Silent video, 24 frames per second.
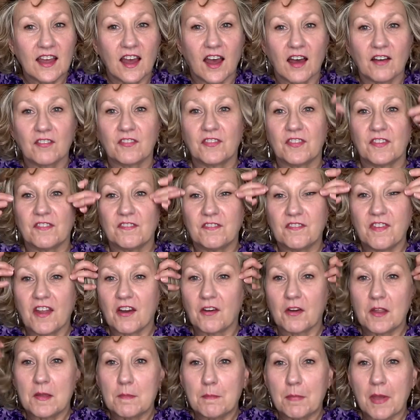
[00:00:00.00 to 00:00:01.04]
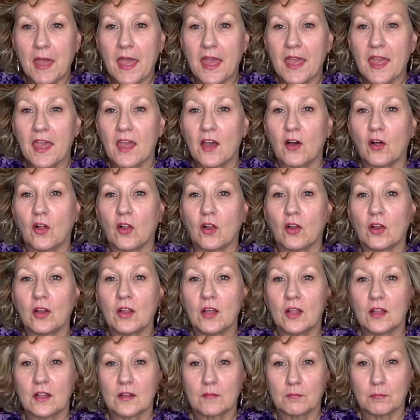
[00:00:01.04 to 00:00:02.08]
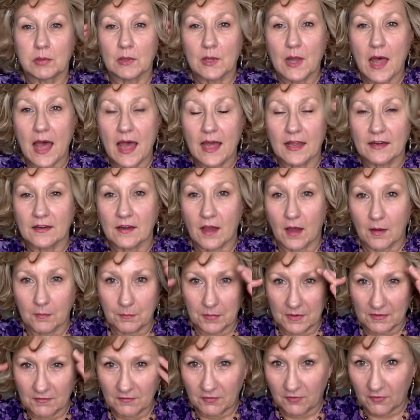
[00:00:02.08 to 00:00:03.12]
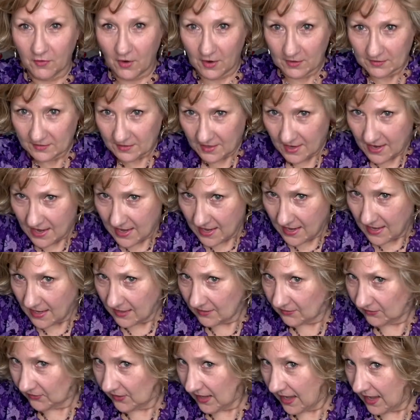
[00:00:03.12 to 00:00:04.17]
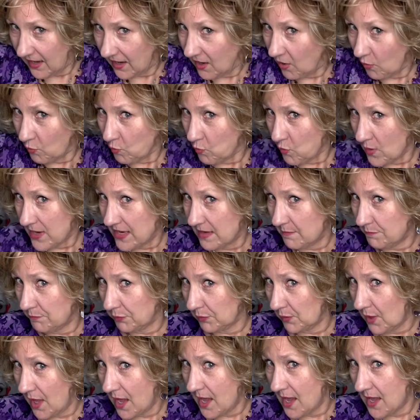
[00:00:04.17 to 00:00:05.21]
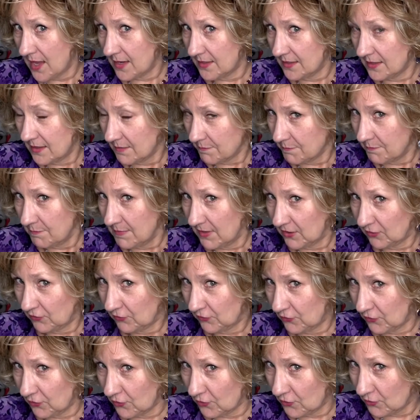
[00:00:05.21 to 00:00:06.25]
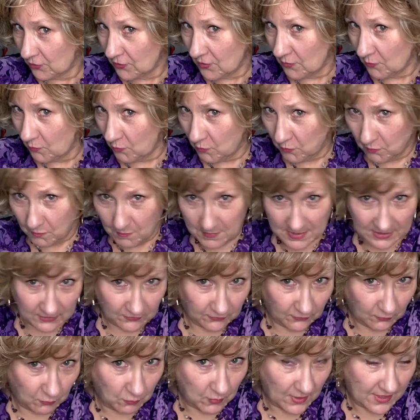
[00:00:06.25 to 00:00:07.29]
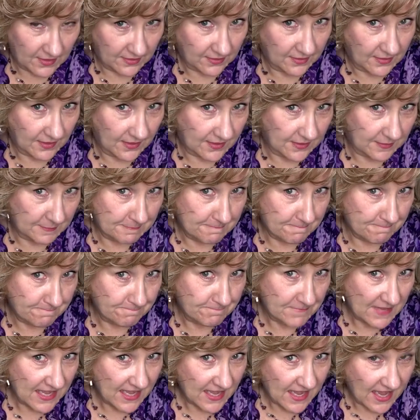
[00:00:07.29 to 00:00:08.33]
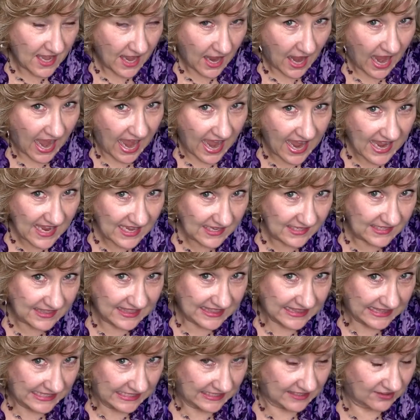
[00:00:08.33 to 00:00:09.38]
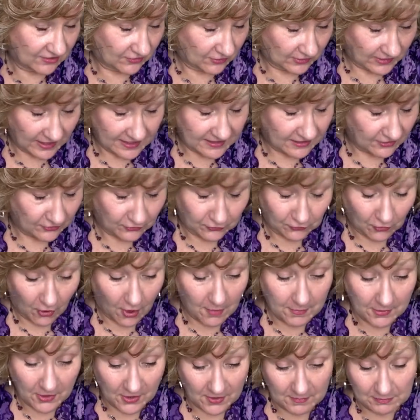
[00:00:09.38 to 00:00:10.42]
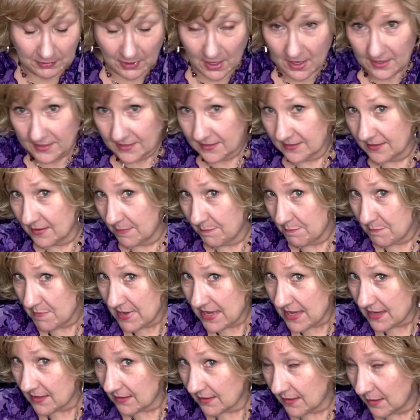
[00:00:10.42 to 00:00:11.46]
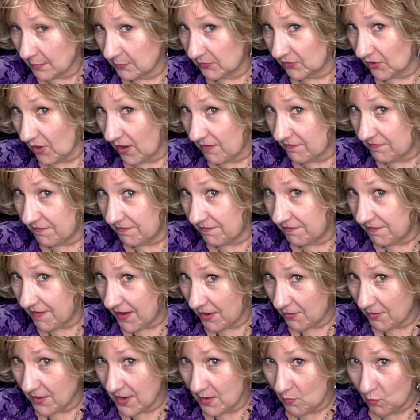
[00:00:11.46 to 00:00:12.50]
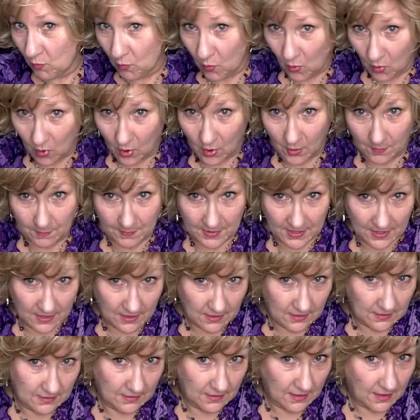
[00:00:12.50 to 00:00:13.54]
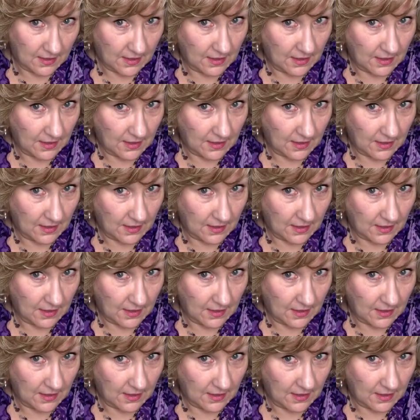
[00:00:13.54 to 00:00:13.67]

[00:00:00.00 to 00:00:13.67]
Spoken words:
of the very pale blonde up in front. It's got a wheat blonde mixed with I think it's like a strawberry blonde. To me, it comes off very warm in